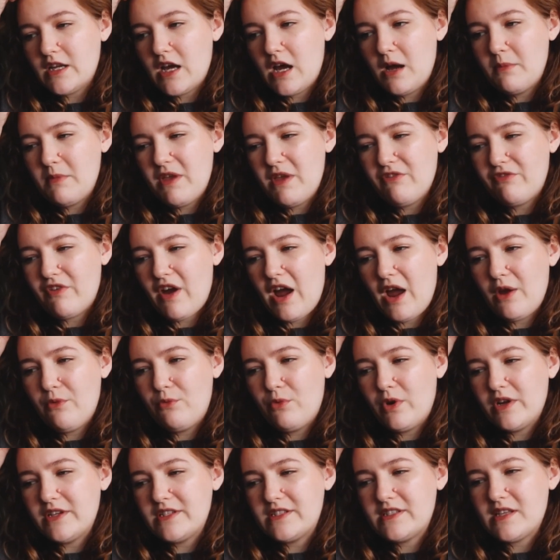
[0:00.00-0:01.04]
if I
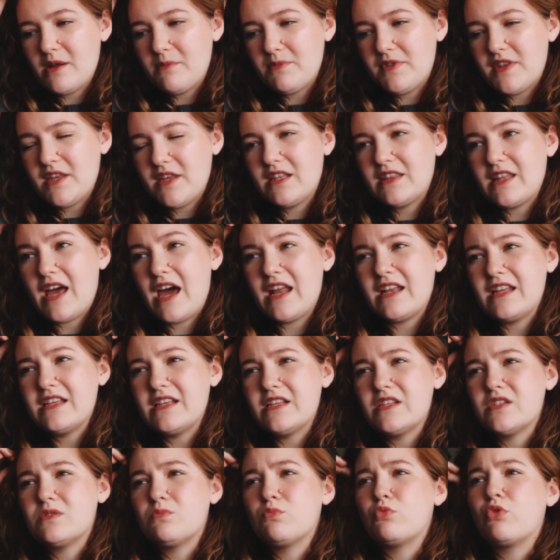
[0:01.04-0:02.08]
want something that
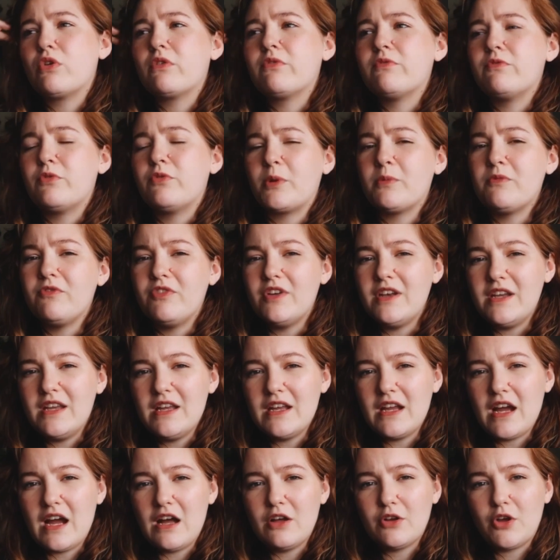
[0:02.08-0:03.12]
is more
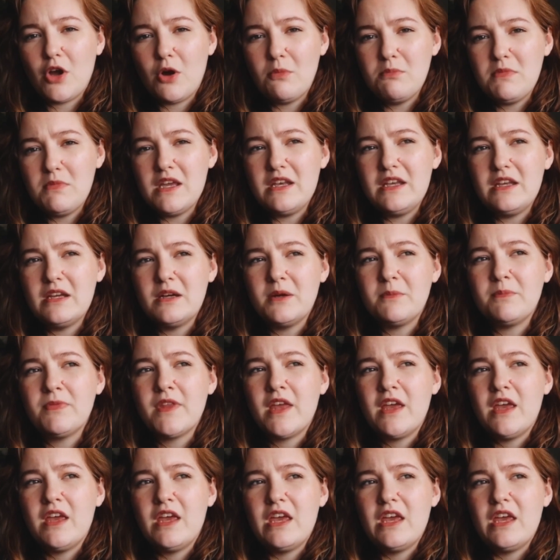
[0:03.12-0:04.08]
form-fitting, I'll go medium.